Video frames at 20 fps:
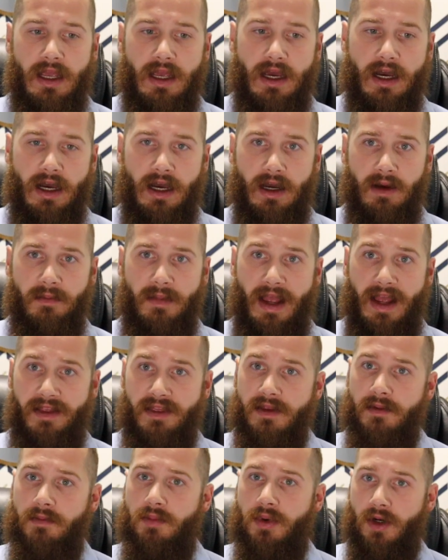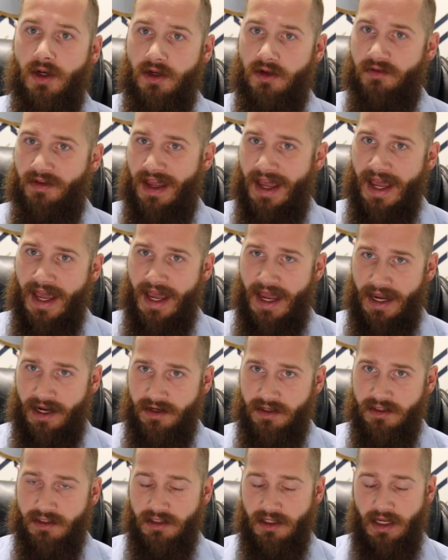um, and the book of
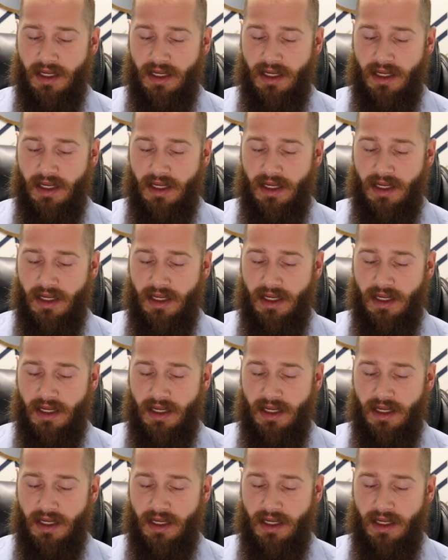Acts.